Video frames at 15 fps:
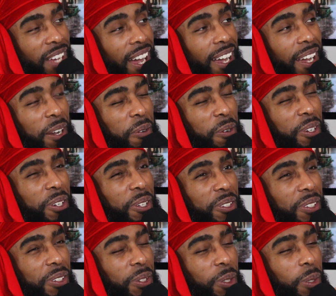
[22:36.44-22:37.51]
I would
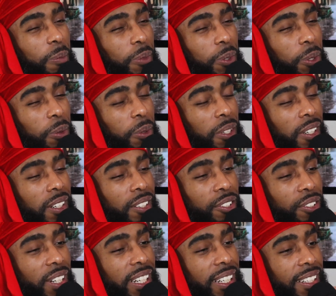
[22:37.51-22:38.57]
assume you were
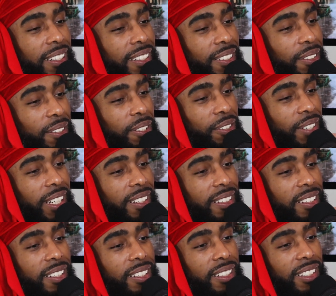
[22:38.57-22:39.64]
trained. You're a trained
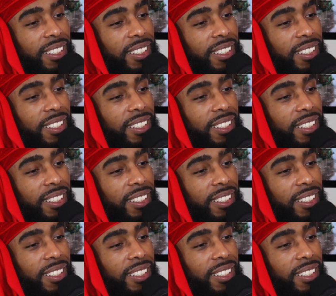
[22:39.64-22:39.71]
singer.